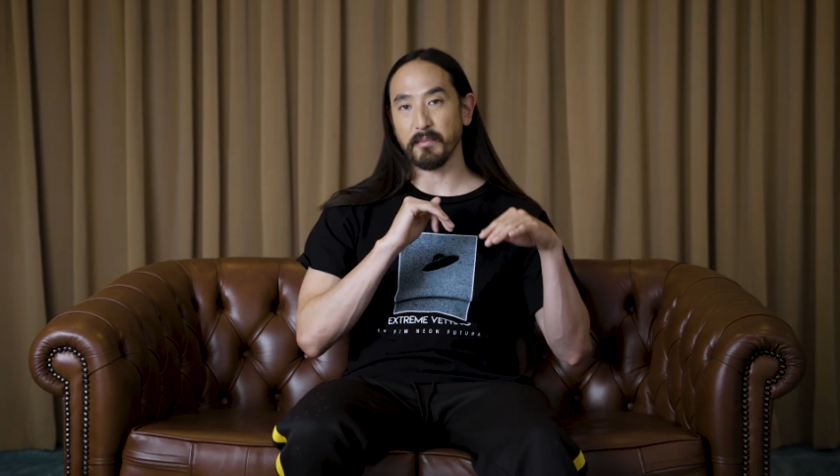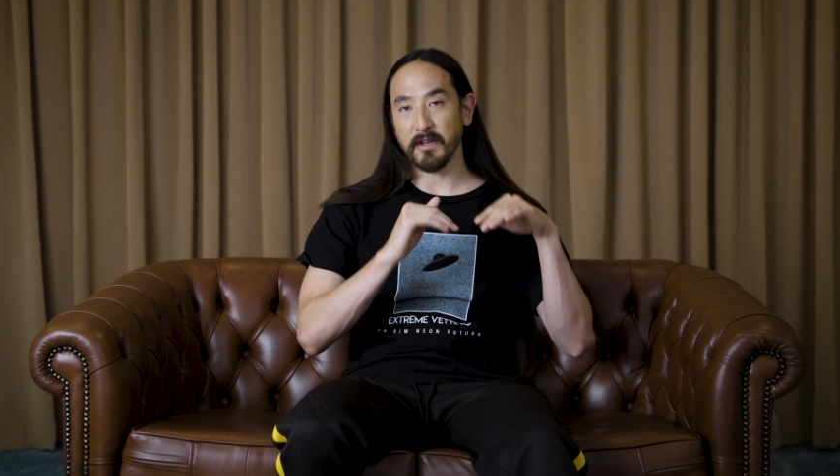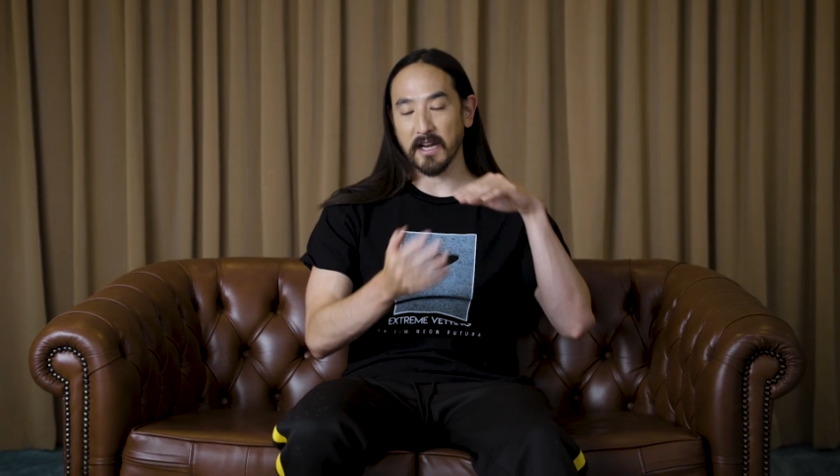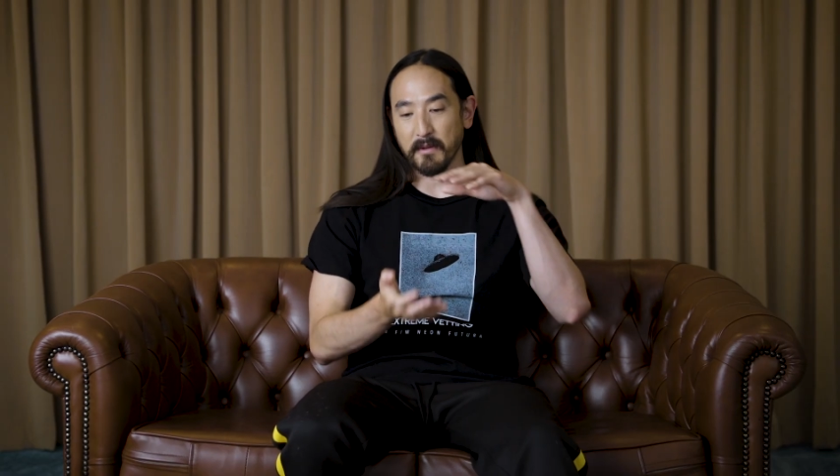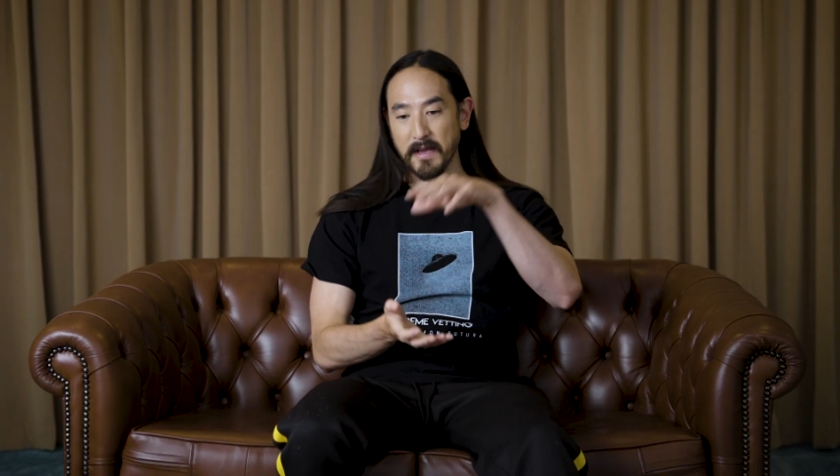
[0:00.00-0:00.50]
You
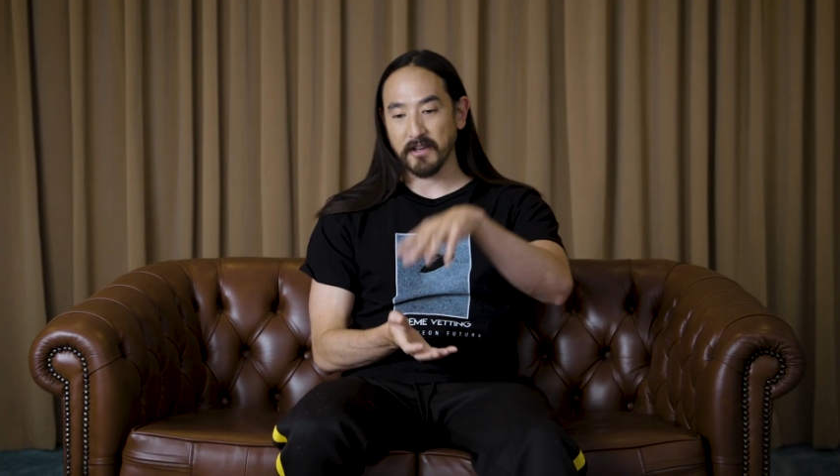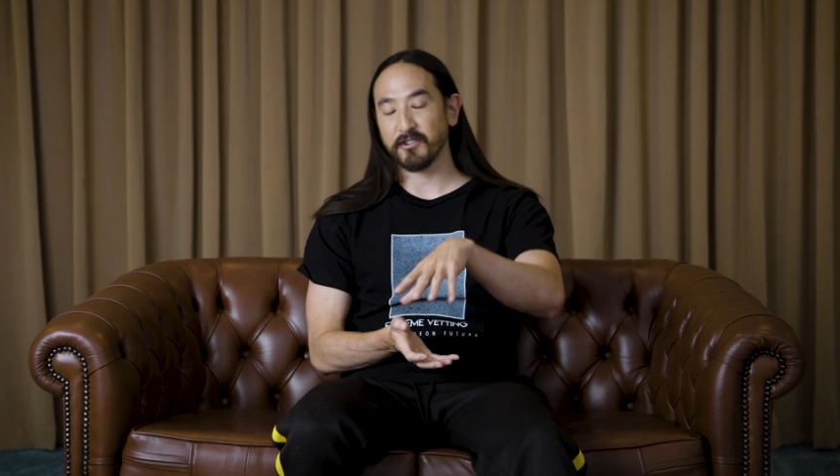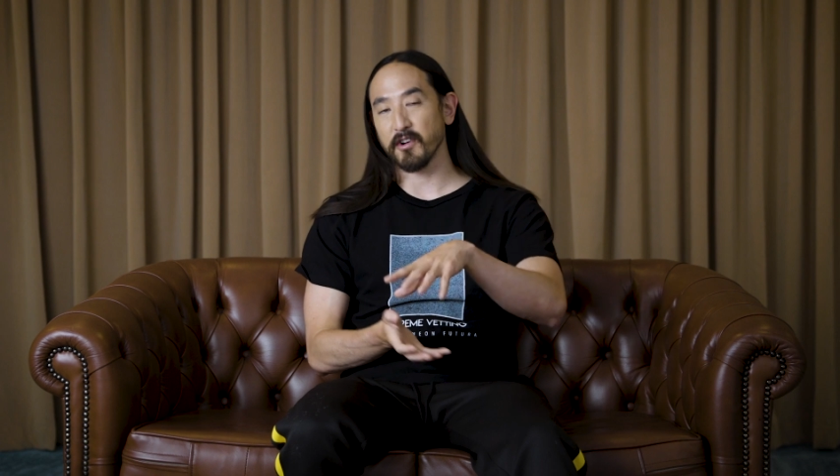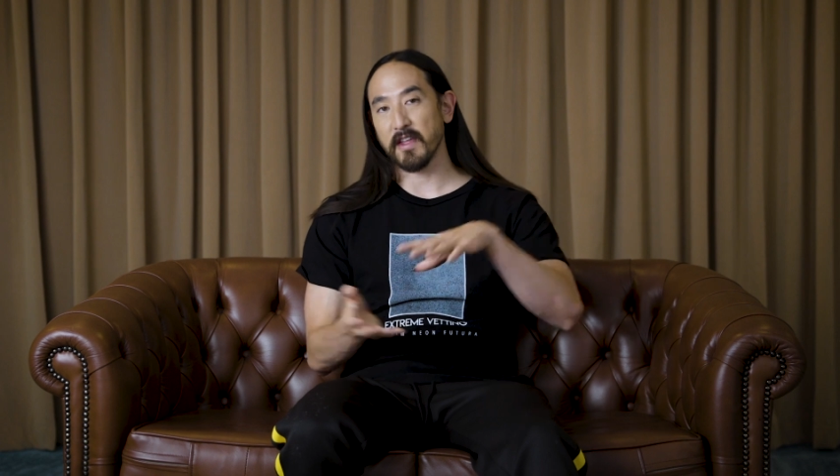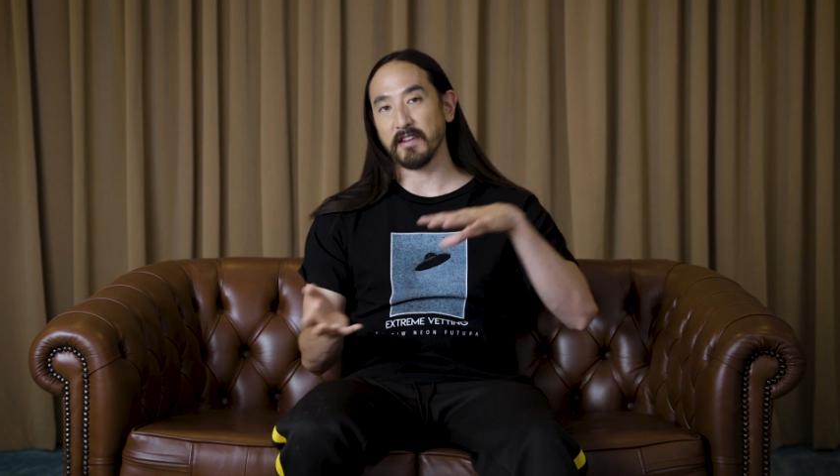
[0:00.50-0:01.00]
gotta make
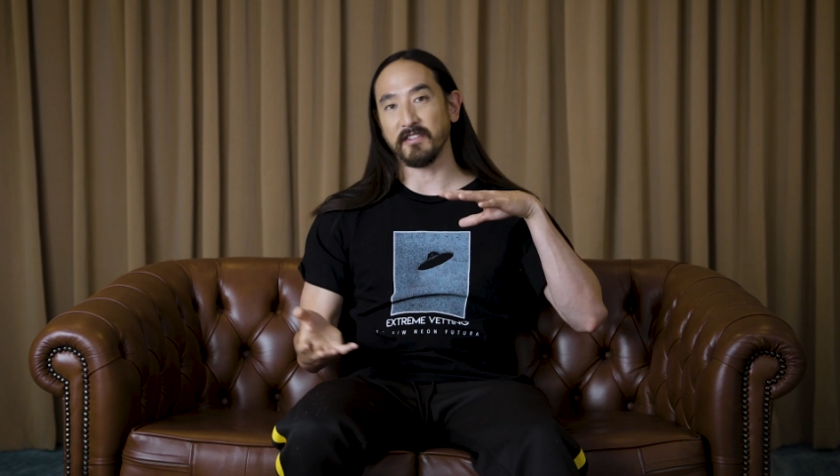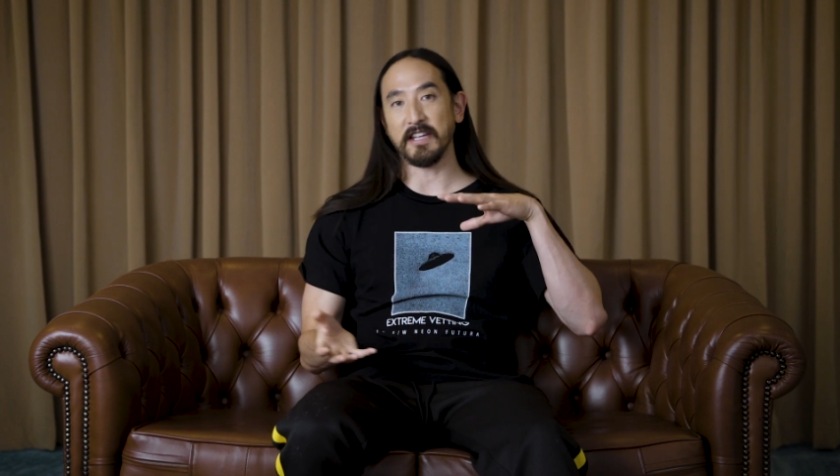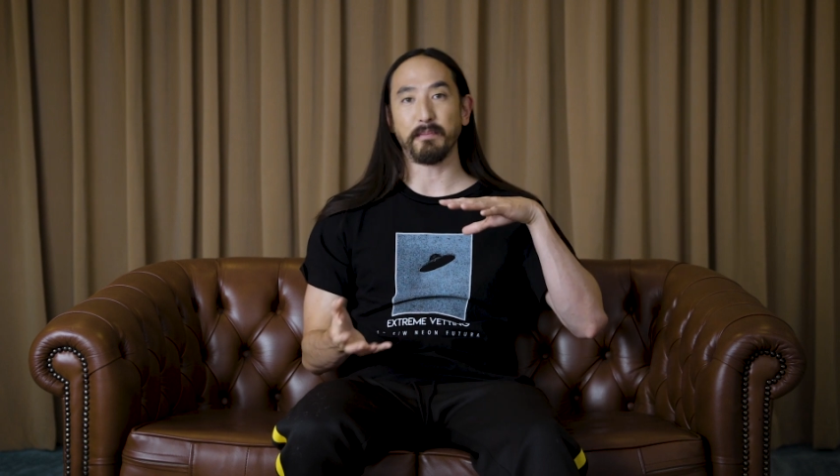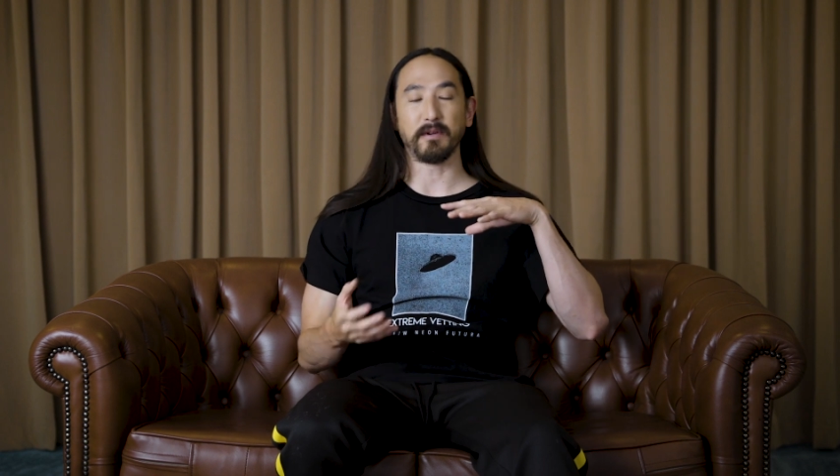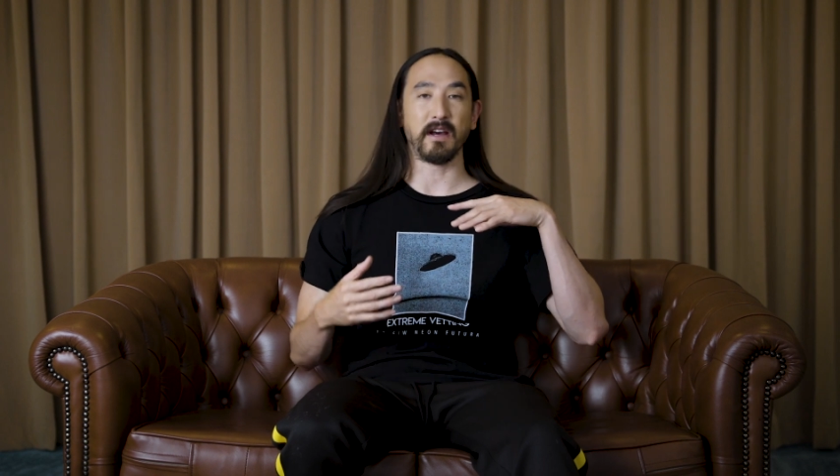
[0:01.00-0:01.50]
sure that it's
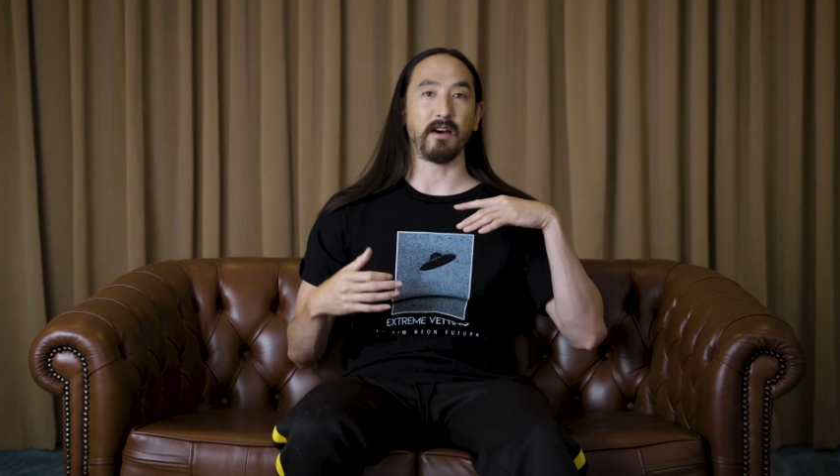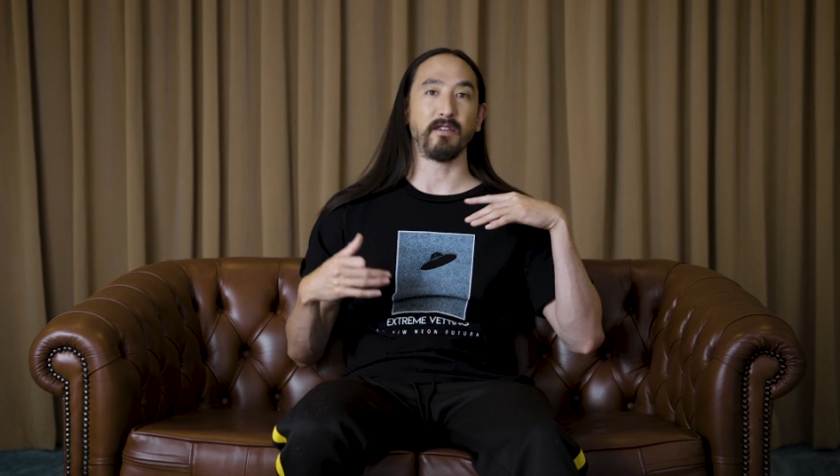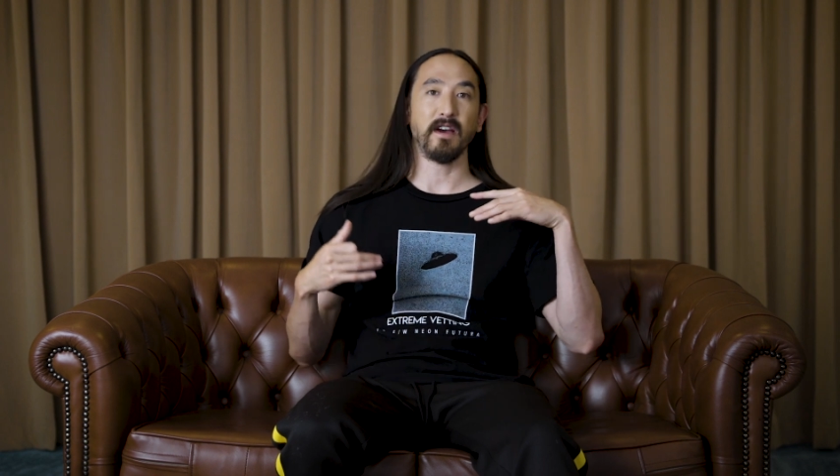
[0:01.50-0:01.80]
deep enough.